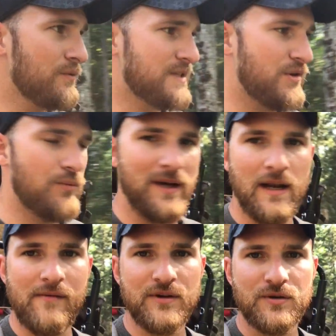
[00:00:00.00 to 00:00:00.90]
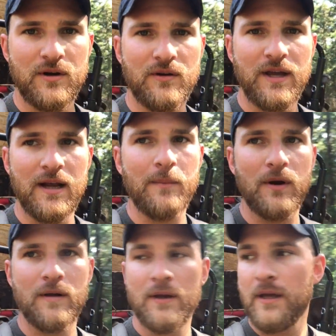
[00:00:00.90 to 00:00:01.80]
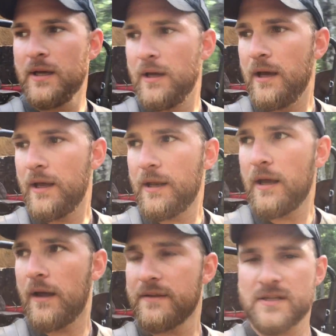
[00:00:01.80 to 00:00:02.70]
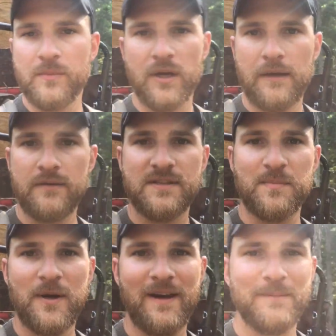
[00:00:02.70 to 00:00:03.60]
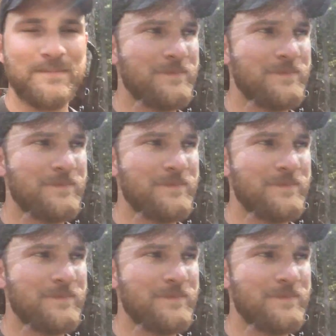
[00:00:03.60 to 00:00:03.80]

We'll see what we got on the trail camera, and this would be a good spot.